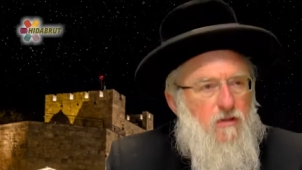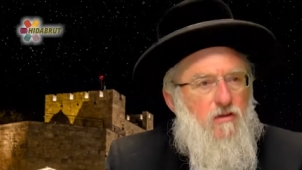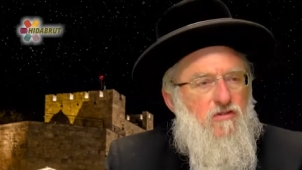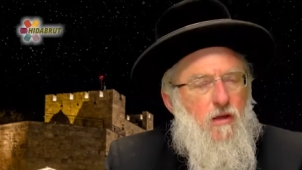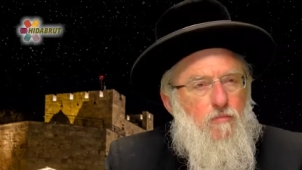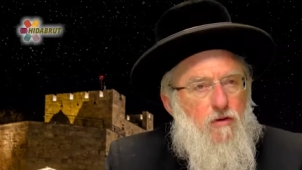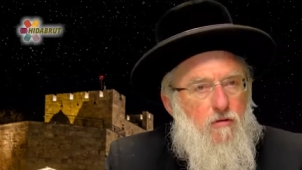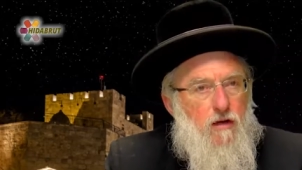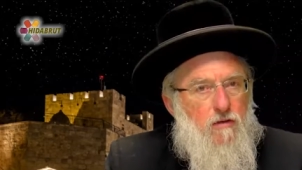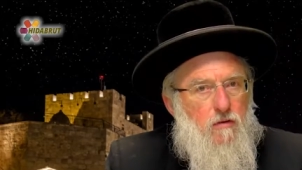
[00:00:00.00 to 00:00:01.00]
takes a step to
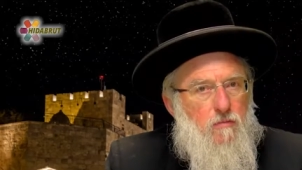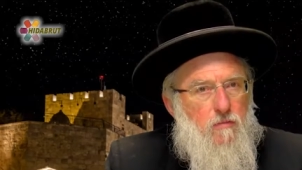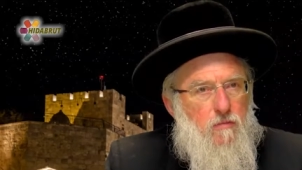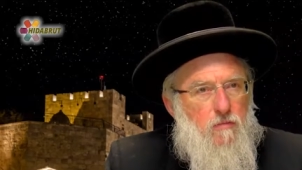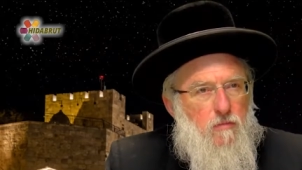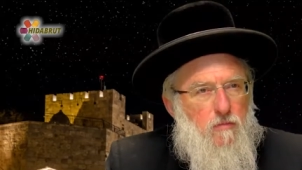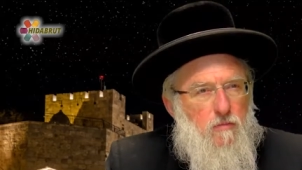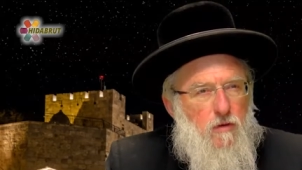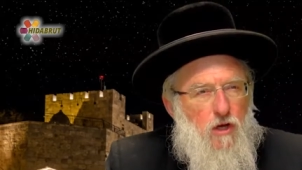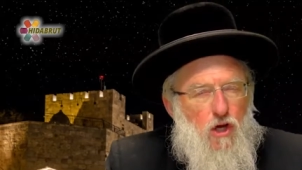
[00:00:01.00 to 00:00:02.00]
correct it.
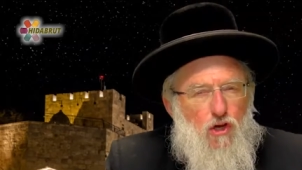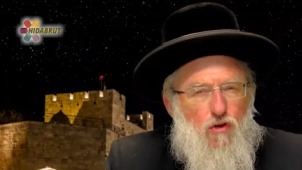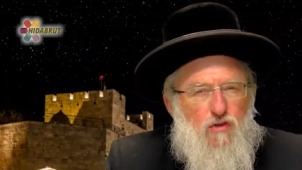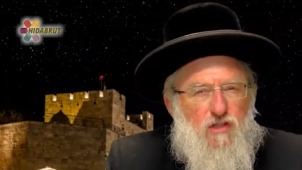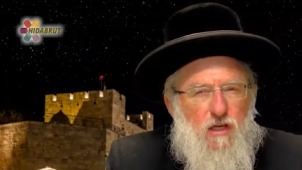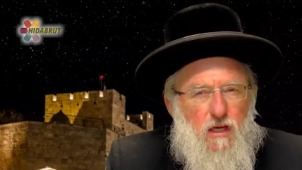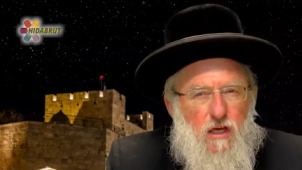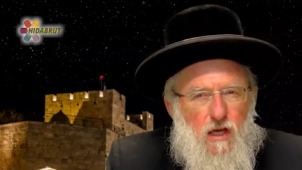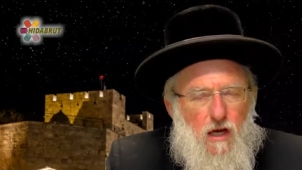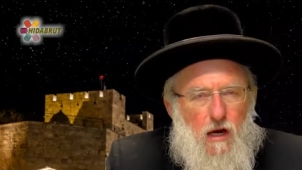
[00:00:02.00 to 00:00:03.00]
You see
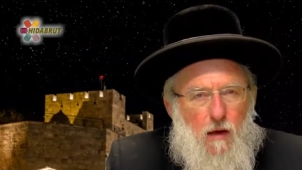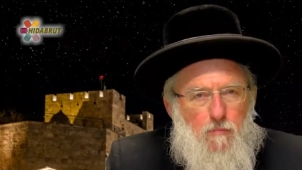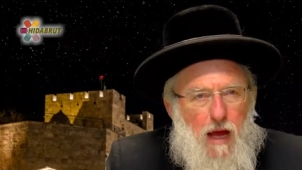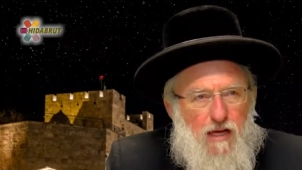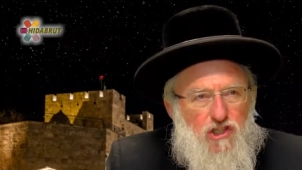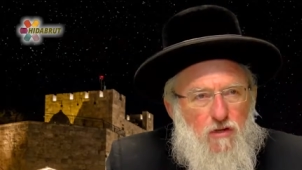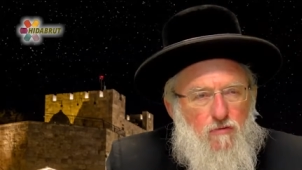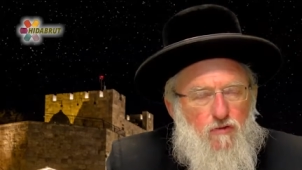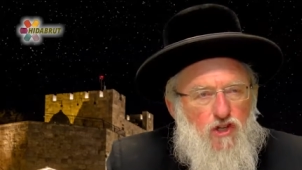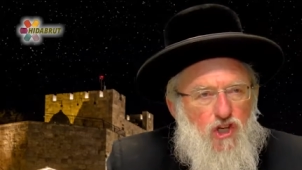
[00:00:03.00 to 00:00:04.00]
here a
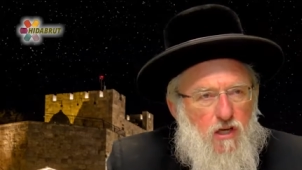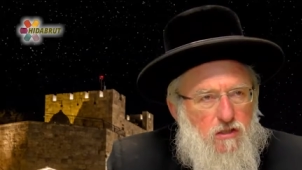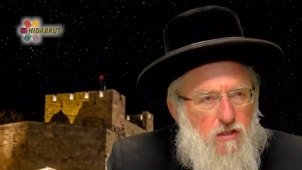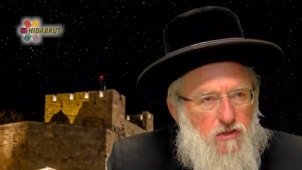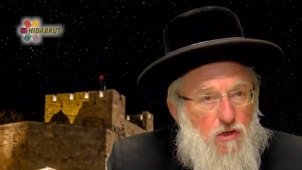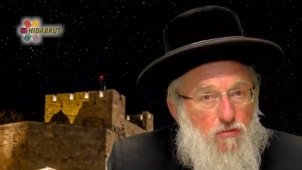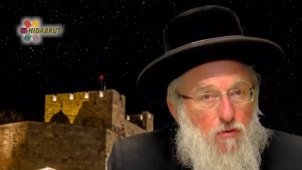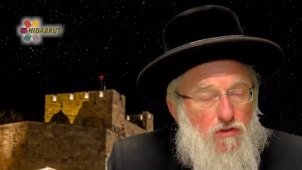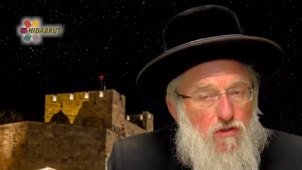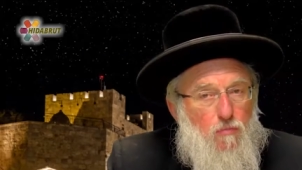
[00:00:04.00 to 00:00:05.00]
passion for justice
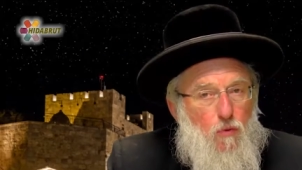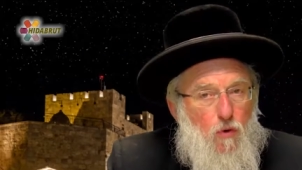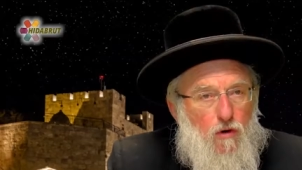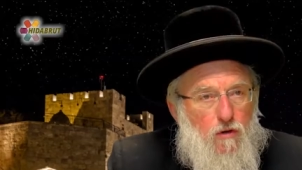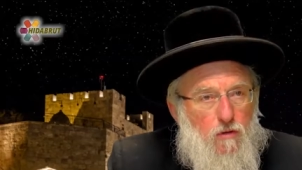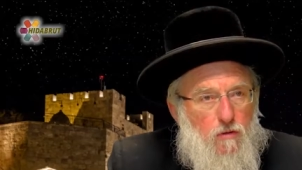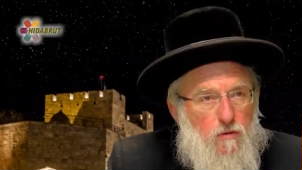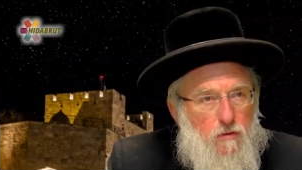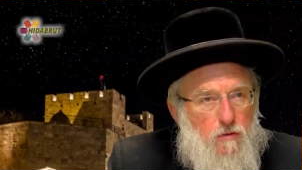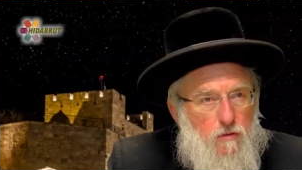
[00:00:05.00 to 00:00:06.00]
across the board.
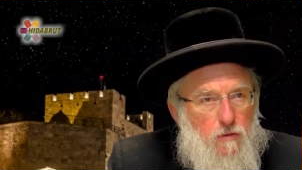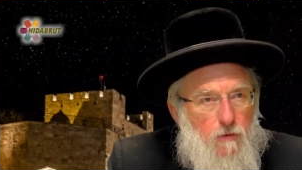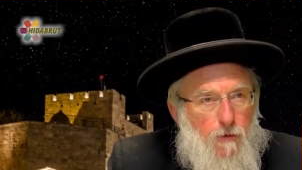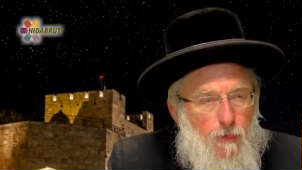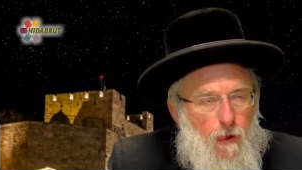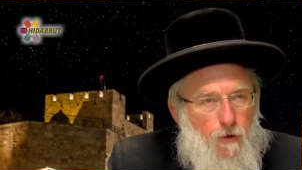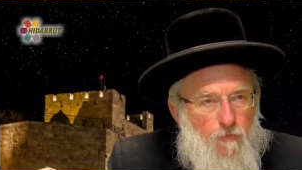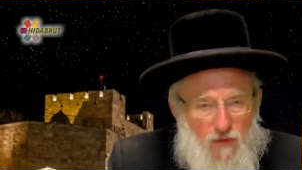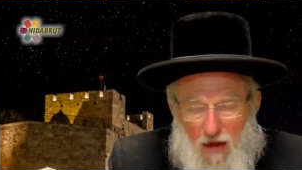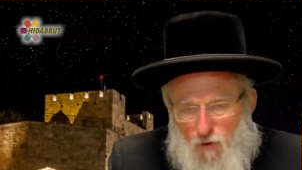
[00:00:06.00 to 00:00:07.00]

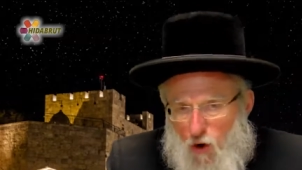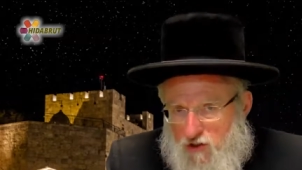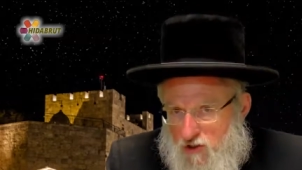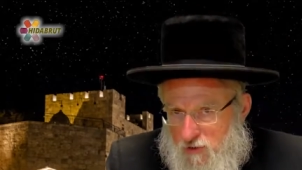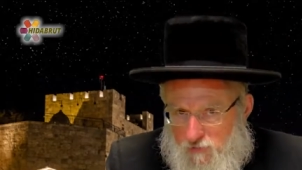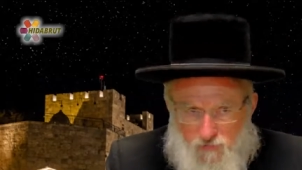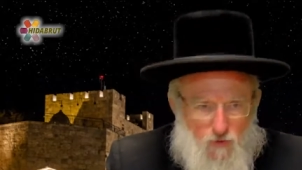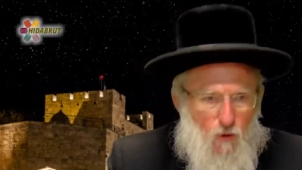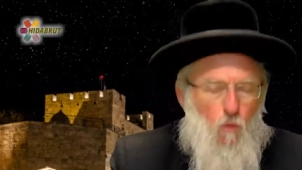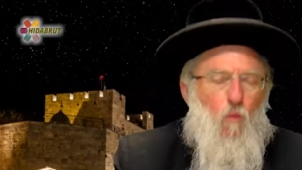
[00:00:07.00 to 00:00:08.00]
Now, of course,
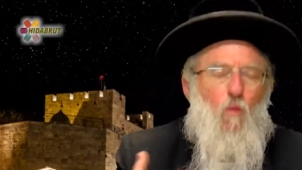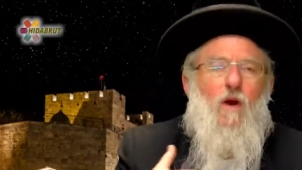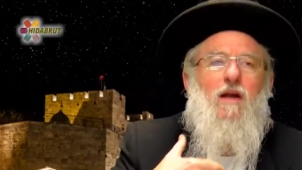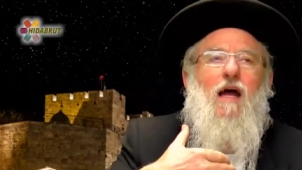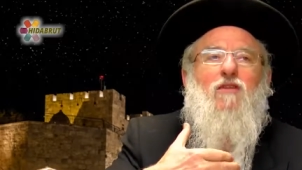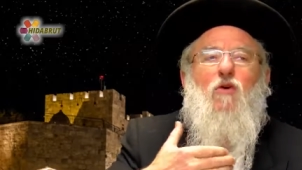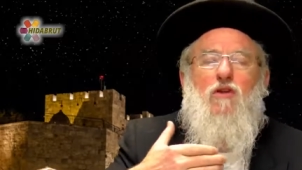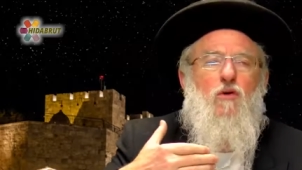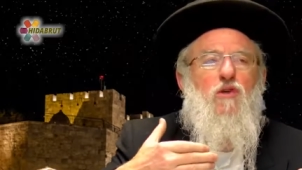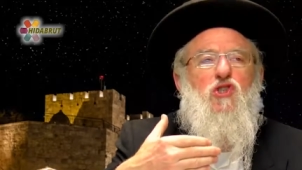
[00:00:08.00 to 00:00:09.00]
we are not
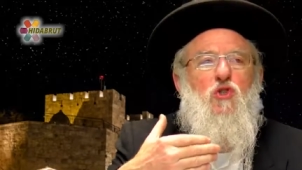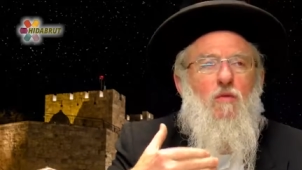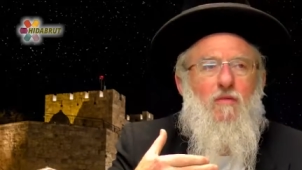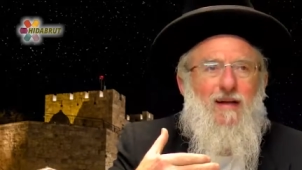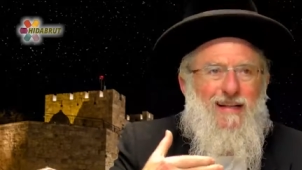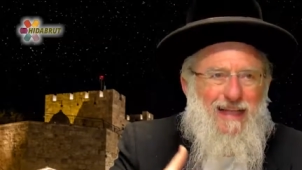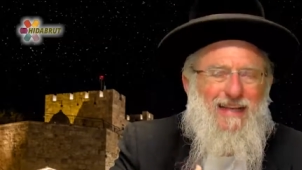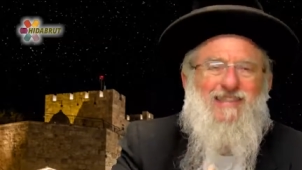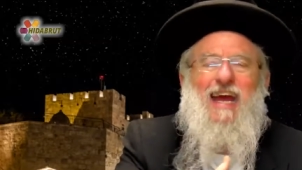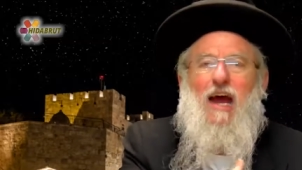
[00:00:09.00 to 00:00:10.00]
going to assume
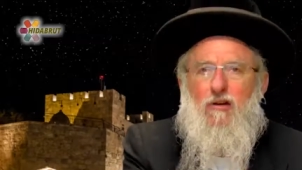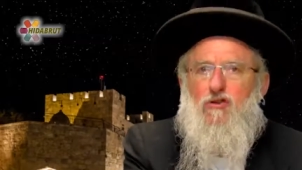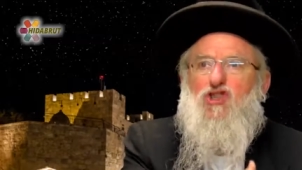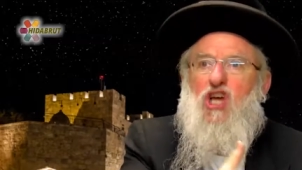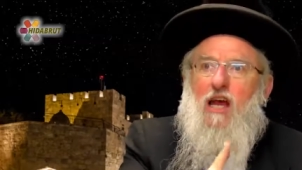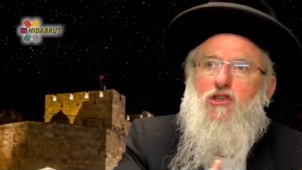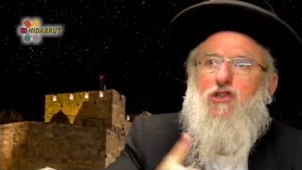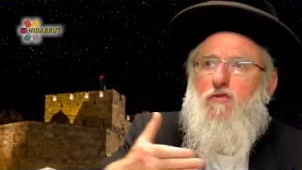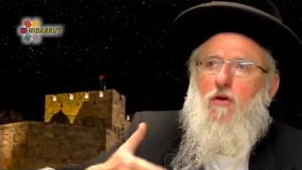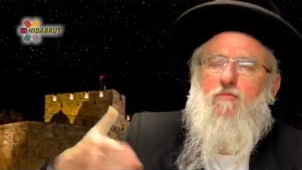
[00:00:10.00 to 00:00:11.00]
that his character
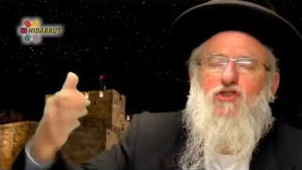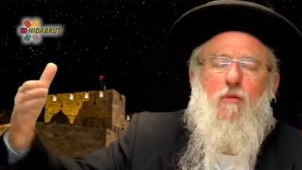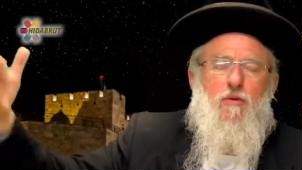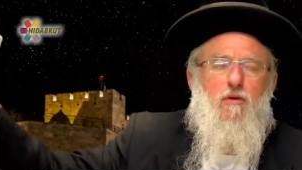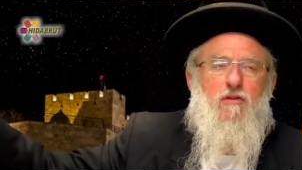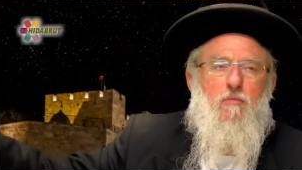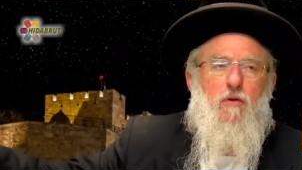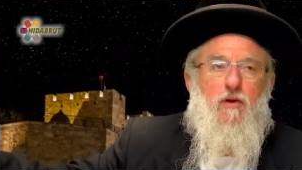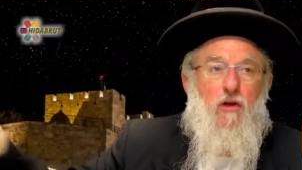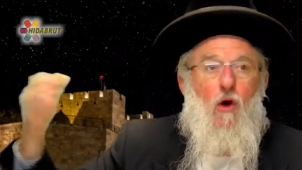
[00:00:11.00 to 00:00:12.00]
changed from period to
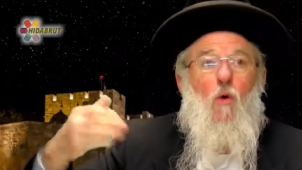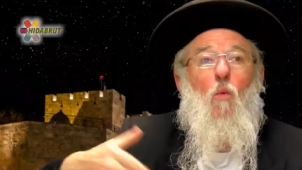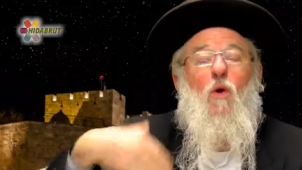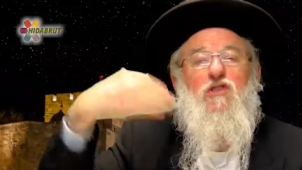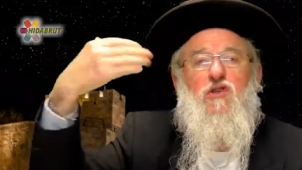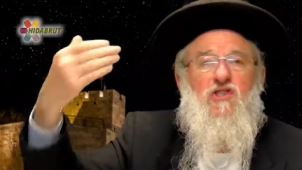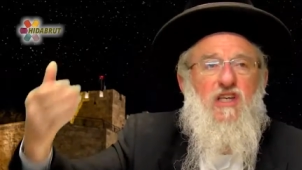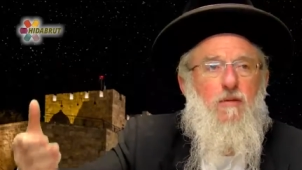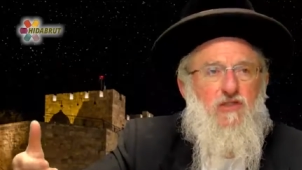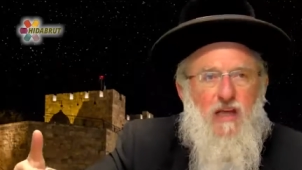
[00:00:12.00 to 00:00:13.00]
period. Once you
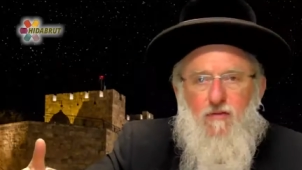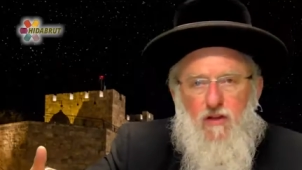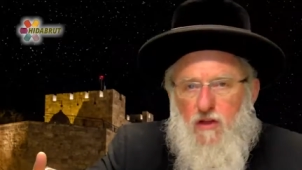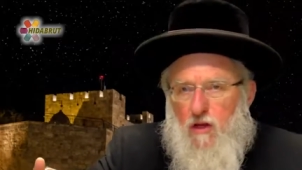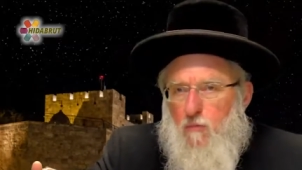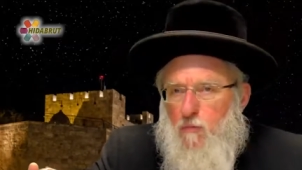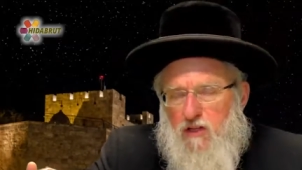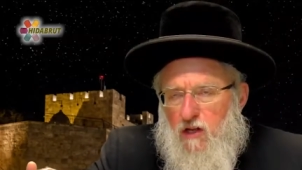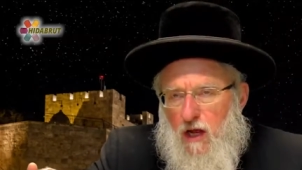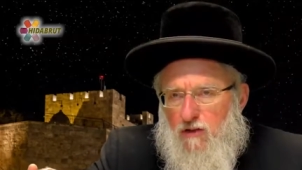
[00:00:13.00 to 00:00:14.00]
see him saving the
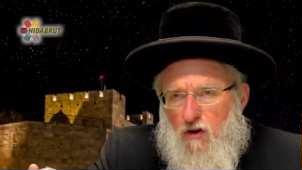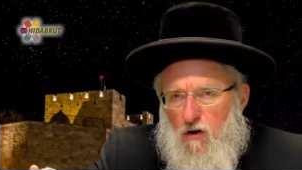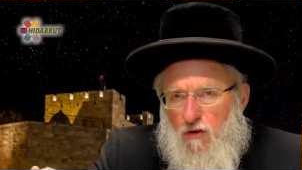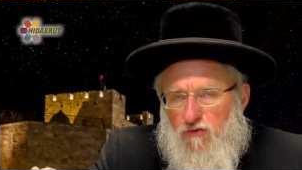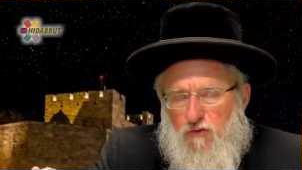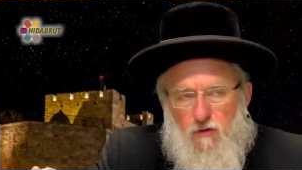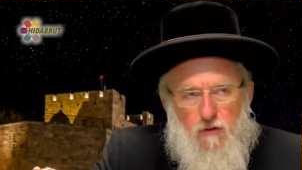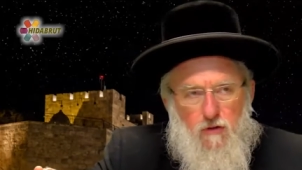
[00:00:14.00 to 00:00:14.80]
Midianite girls,